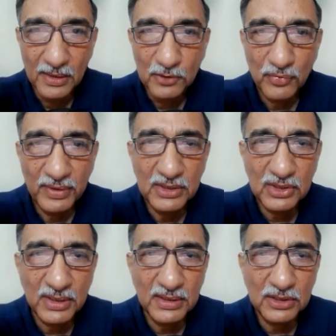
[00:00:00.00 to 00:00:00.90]
So, when he
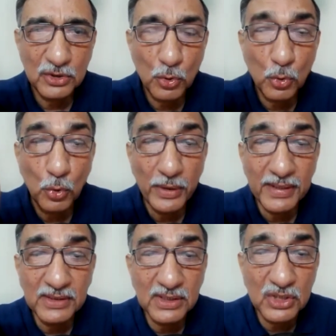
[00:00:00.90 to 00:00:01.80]
says
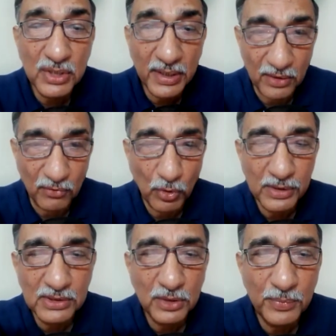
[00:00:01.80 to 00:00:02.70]
coexisting, what
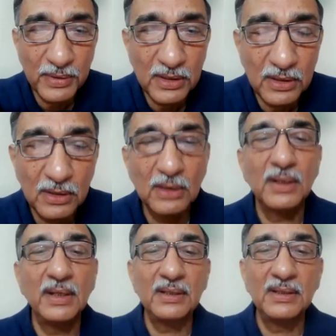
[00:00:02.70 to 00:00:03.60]
does it mean?
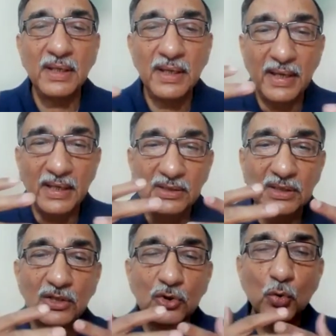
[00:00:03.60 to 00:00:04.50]
They
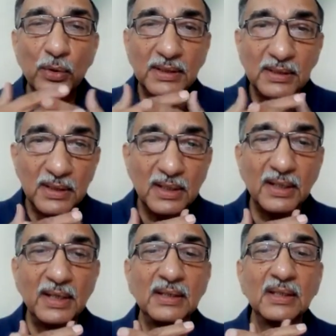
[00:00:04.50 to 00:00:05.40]
exist
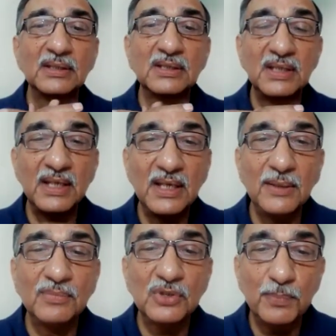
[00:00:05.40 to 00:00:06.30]
together in the
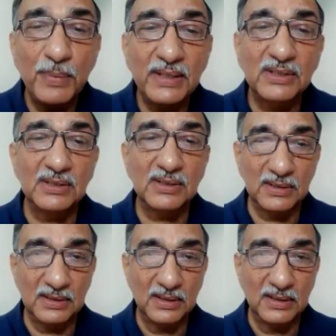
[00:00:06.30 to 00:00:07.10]
same space.